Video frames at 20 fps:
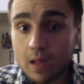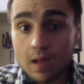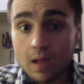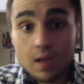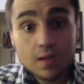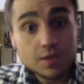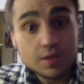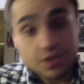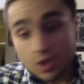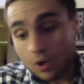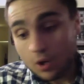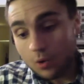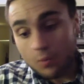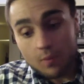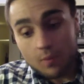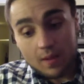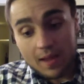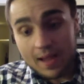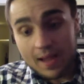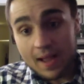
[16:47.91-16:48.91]

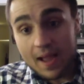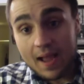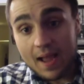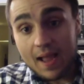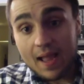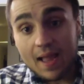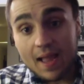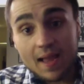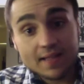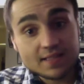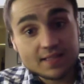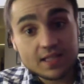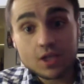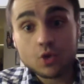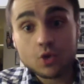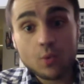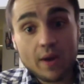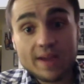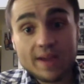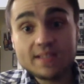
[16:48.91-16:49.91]
So, it's a
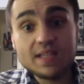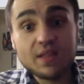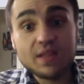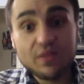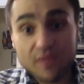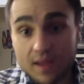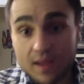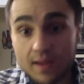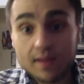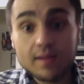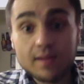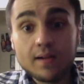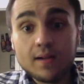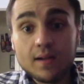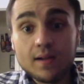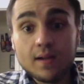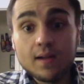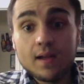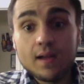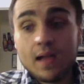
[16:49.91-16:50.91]
crazy thing.
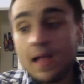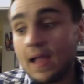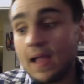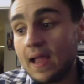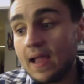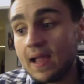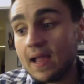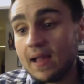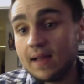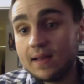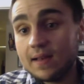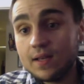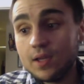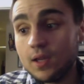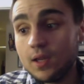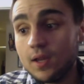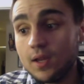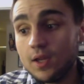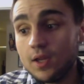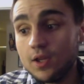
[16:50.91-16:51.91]
And
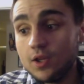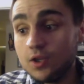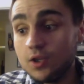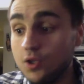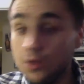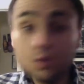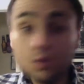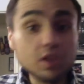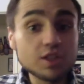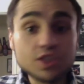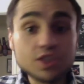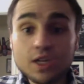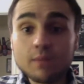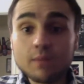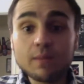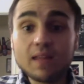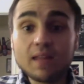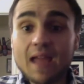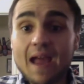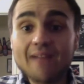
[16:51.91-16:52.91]
you
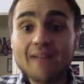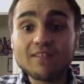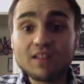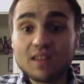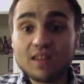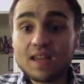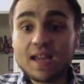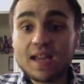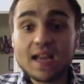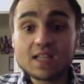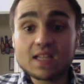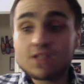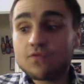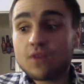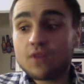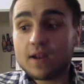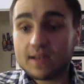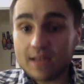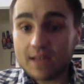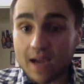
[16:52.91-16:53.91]
legitimately have to think as of
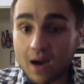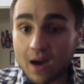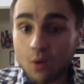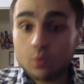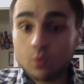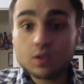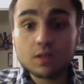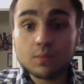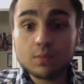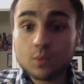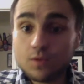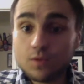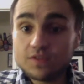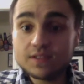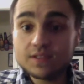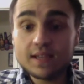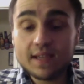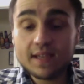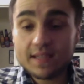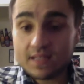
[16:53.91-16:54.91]
right now with the moves
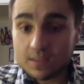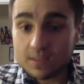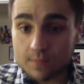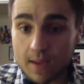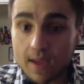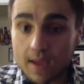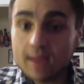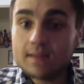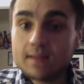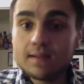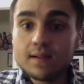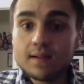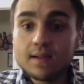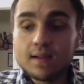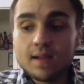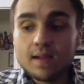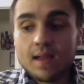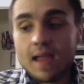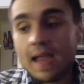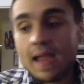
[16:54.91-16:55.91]
the Yankees made
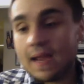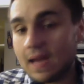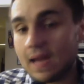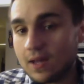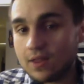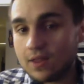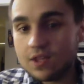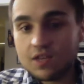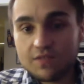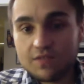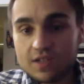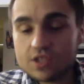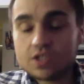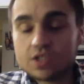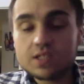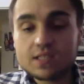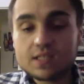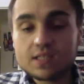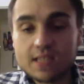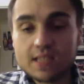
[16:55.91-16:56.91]
and how the
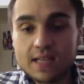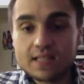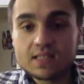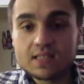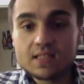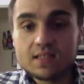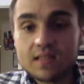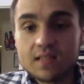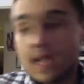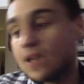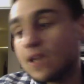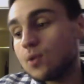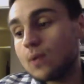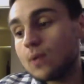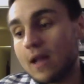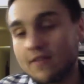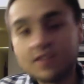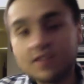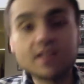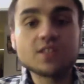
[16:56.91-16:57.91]
division sits that you would
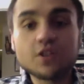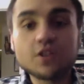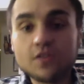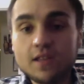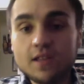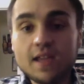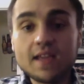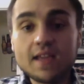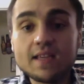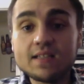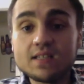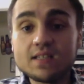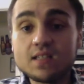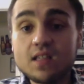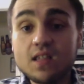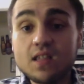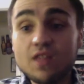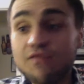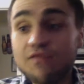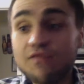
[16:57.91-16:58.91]
have to consider the Yankees
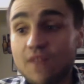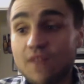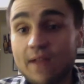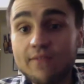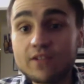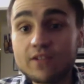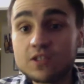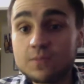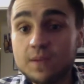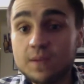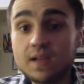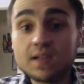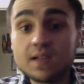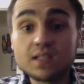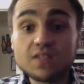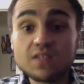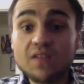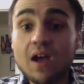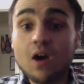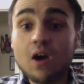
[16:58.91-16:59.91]
the favorites because
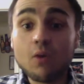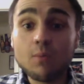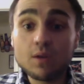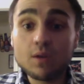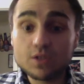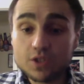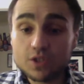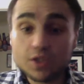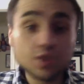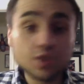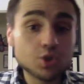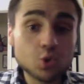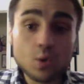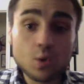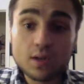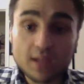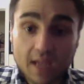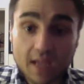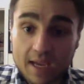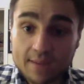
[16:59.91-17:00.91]
of how much they're going to
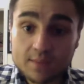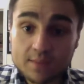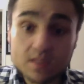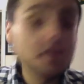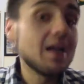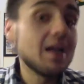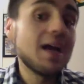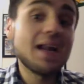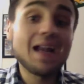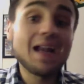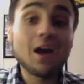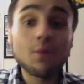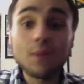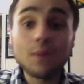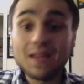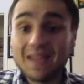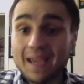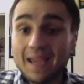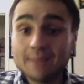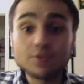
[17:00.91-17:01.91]
shorten games and how many
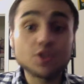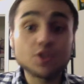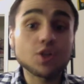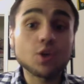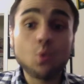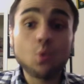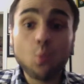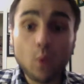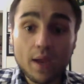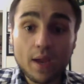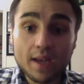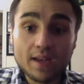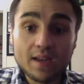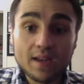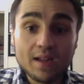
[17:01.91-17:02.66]
games they're going to win